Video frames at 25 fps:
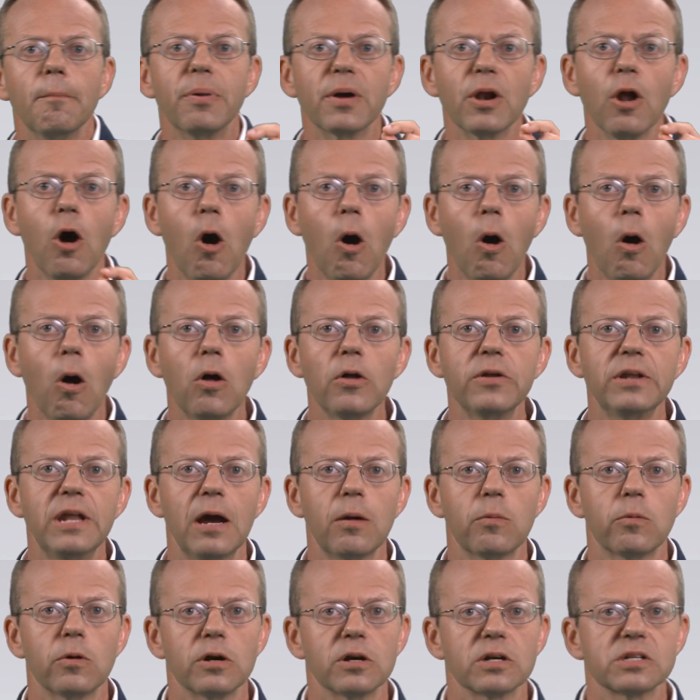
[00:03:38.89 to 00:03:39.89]
But all
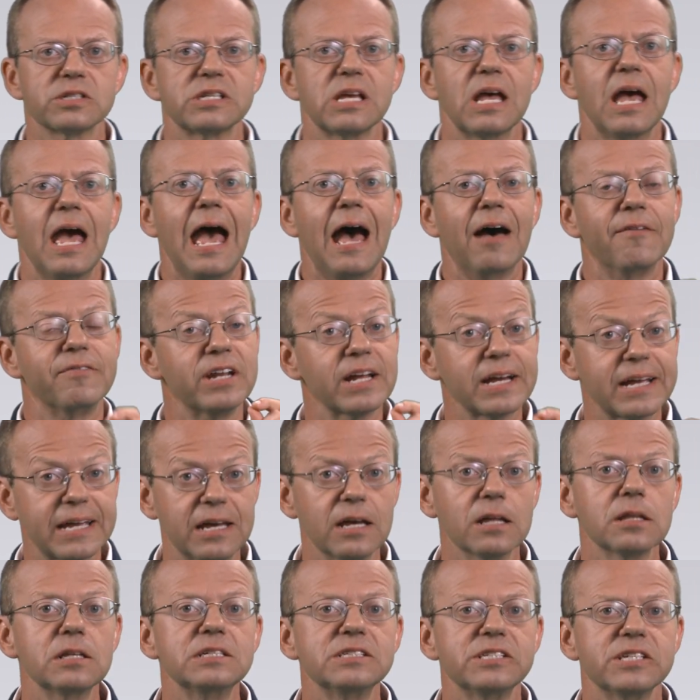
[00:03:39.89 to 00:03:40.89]
networks have an
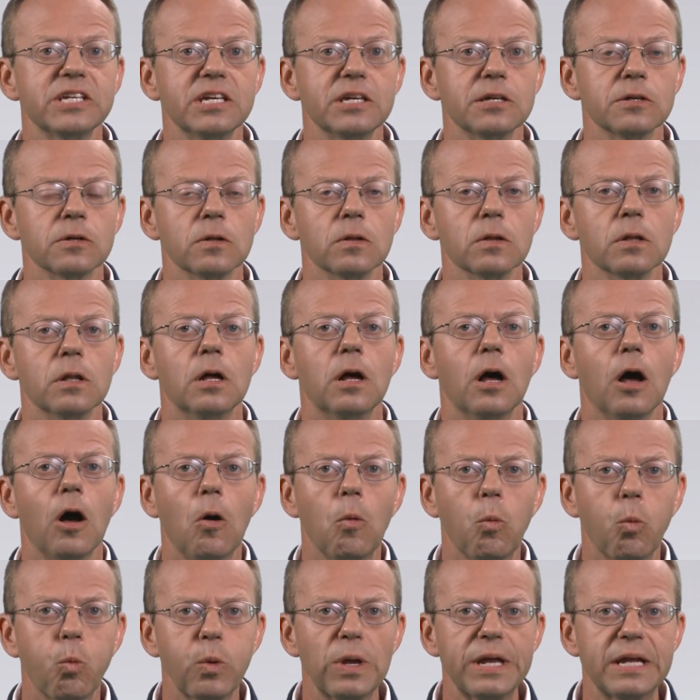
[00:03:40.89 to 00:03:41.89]
Achilles heel,
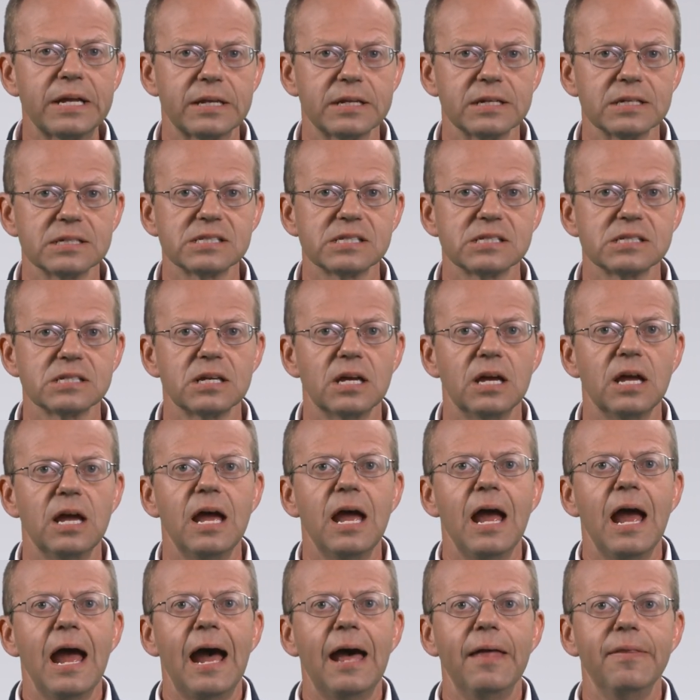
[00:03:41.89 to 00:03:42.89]
a weakness,
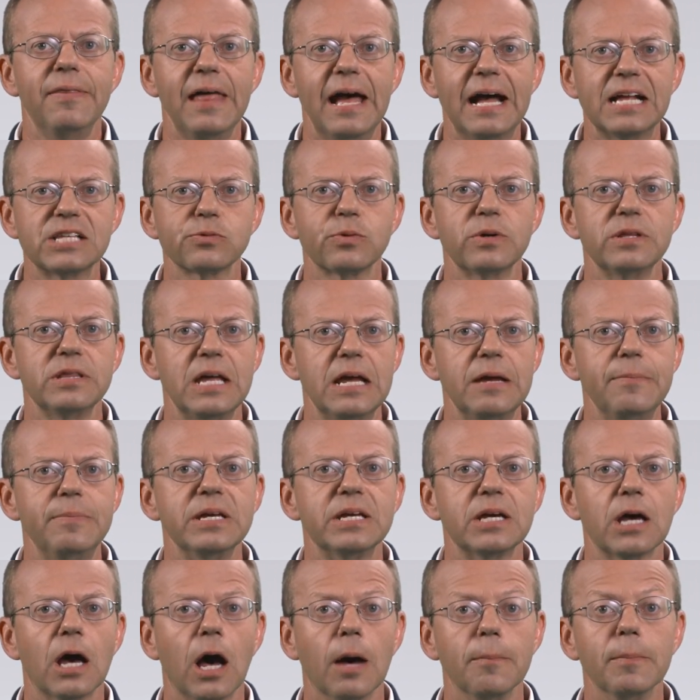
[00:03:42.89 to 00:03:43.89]
and that's when they
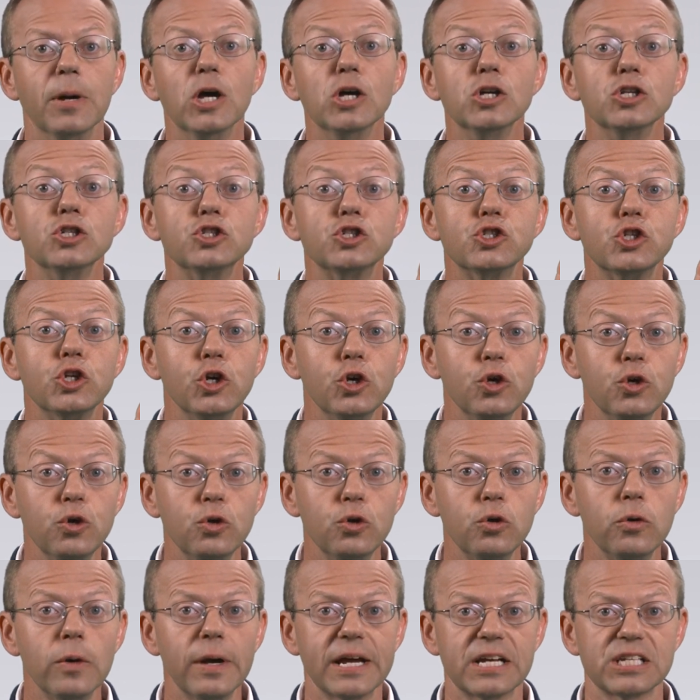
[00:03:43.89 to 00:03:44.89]
become
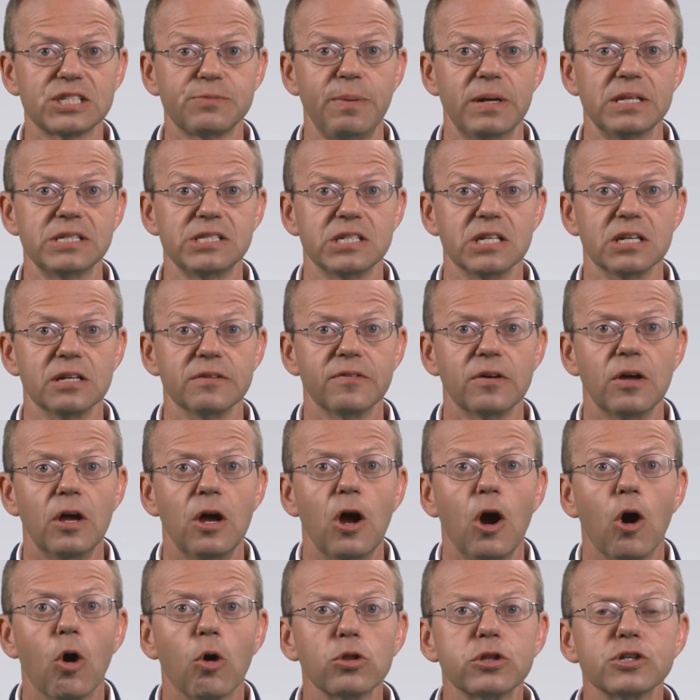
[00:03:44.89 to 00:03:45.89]
too expensive
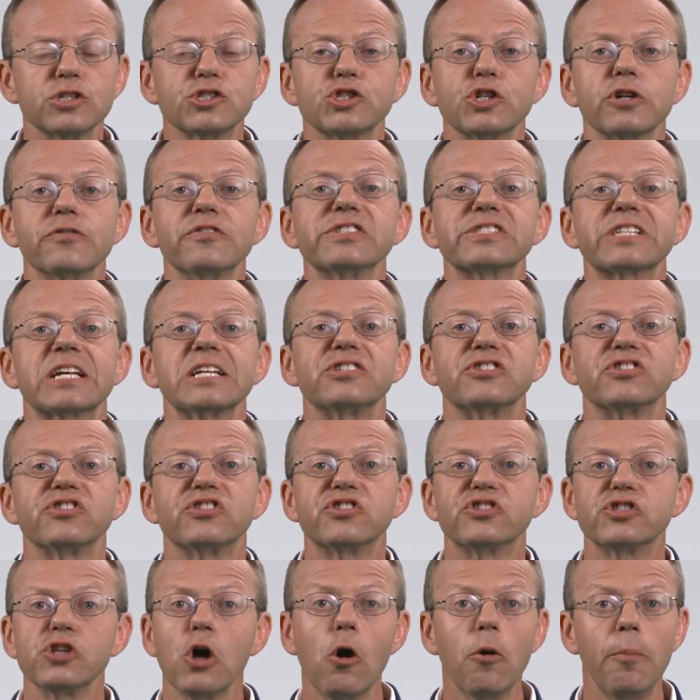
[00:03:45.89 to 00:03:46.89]
or the service gets
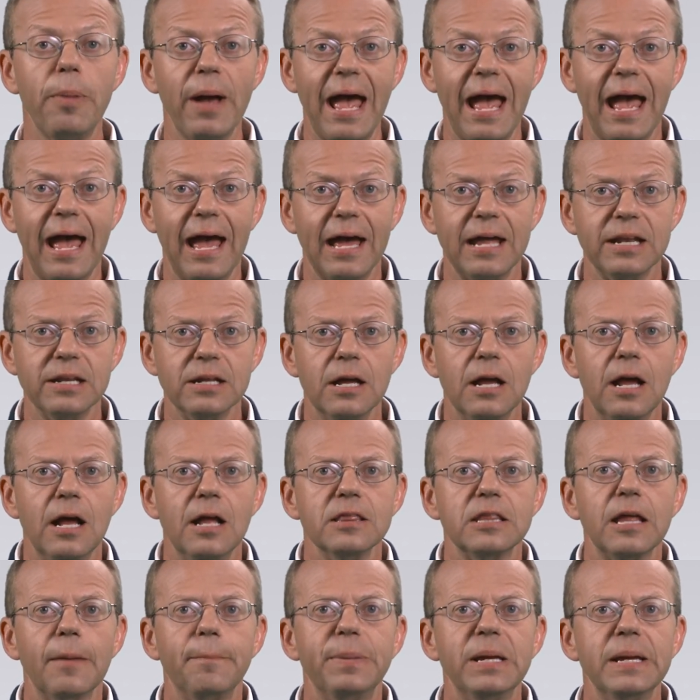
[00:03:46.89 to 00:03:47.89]
so bad
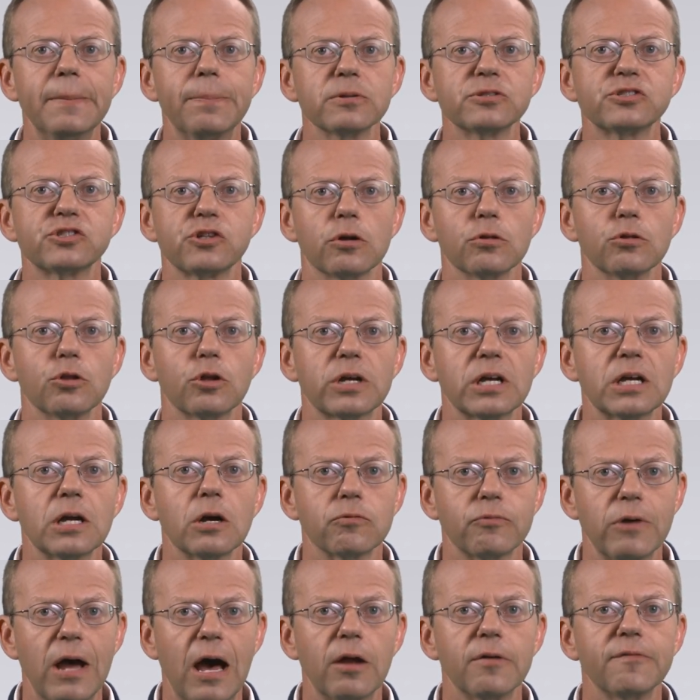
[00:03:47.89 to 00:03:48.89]
that people start looking
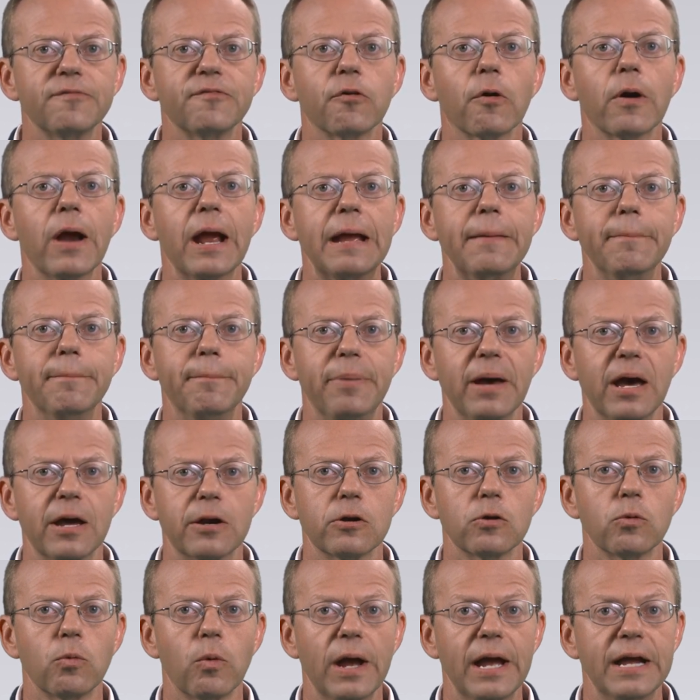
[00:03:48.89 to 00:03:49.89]
around for a
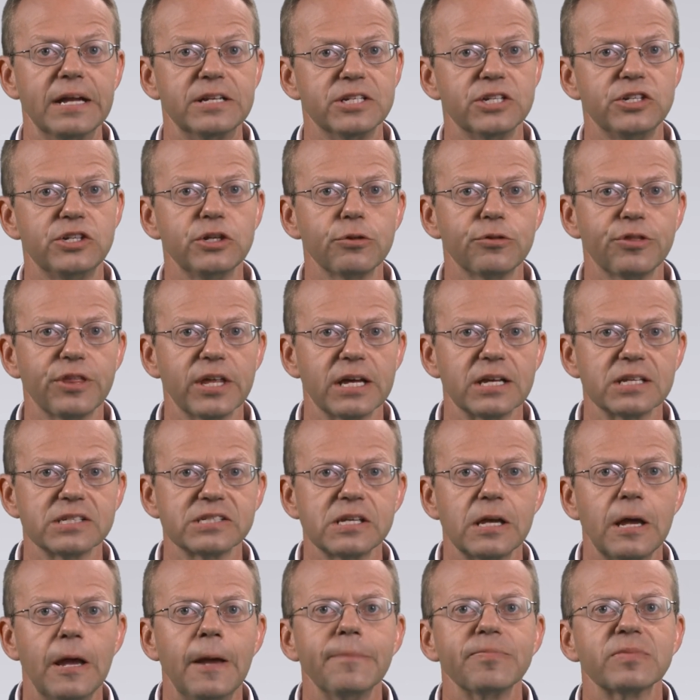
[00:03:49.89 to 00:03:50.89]
better way to do
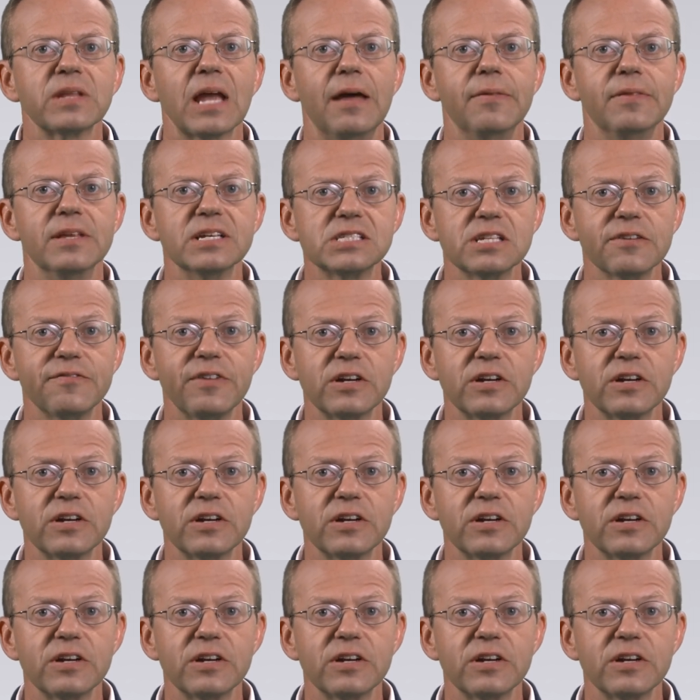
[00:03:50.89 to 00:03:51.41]
things. And this